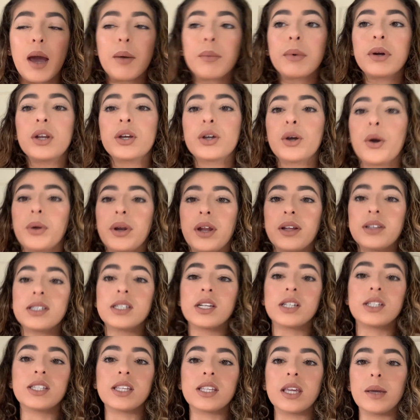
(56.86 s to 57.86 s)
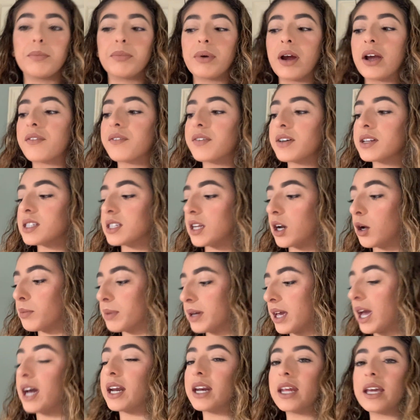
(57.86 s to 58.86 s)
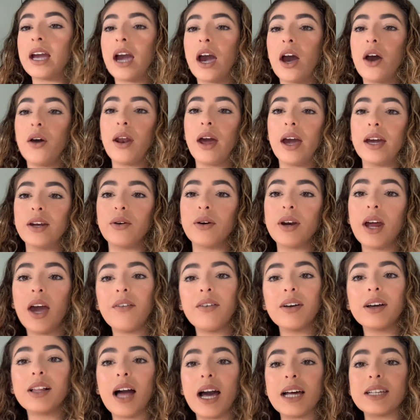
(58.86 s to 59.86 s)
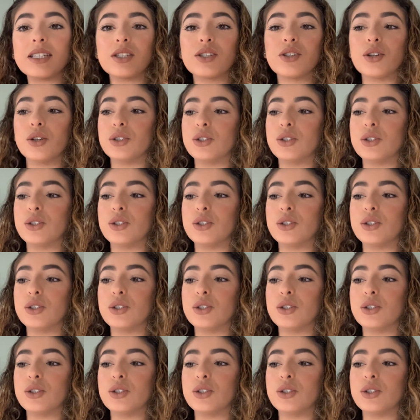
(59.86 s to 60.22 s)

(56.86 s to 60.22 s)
I'm gonna go downstairs to eat breakfast and I'll be heading out. I don't have a class until